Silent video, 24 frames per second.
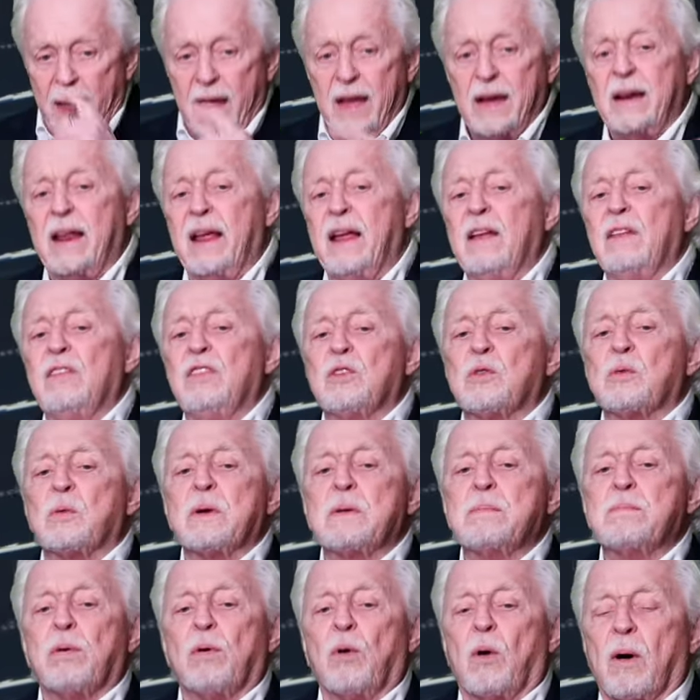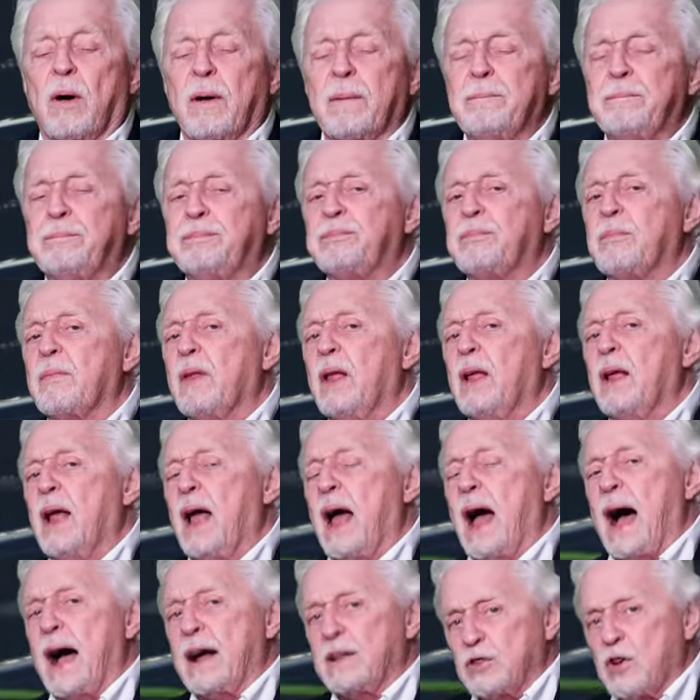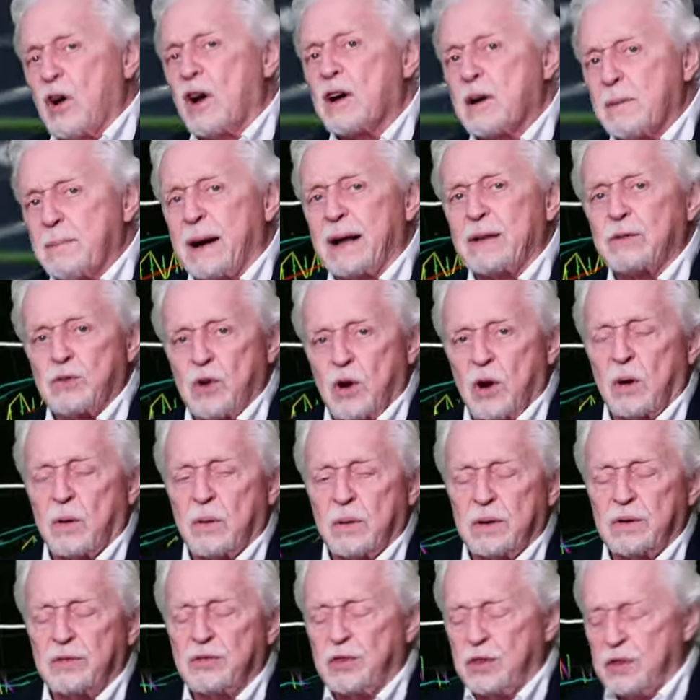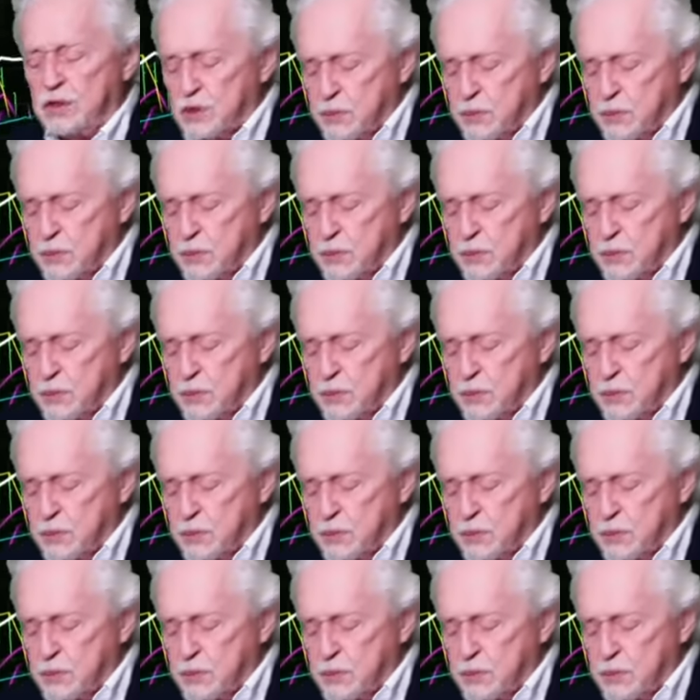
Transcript: And in the report, I talk about currency.